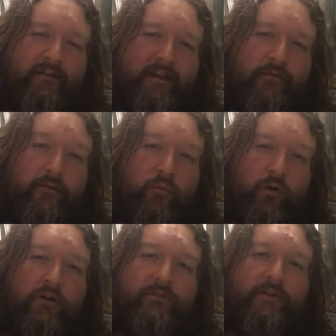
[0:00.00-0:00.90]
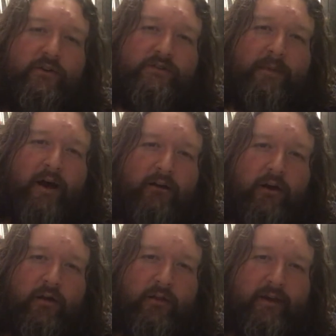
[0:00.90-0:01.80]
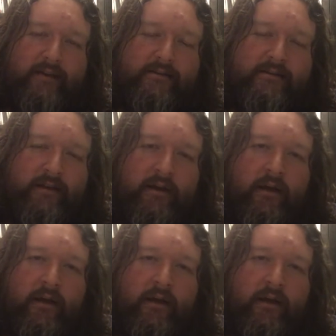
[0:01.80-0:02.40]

different worldviews about a lot of things.